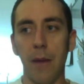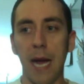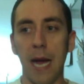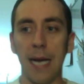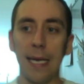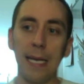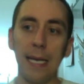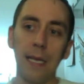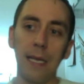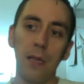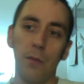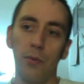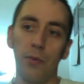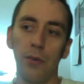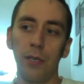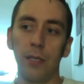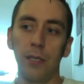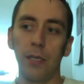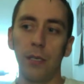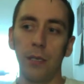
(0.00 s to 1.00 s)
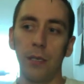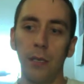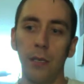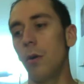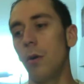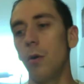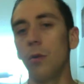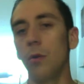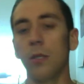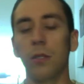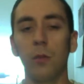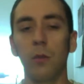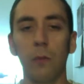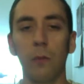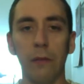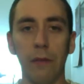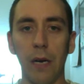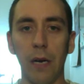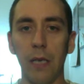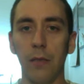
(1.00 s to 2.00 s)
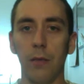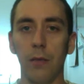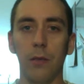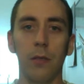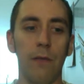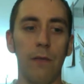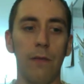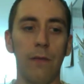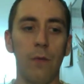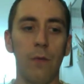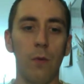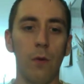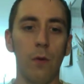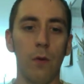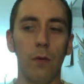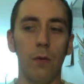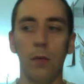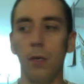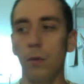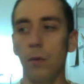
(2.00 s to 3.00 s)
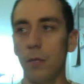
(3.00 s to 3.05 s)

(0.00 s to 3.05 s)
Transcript: back in the prison as supervisors for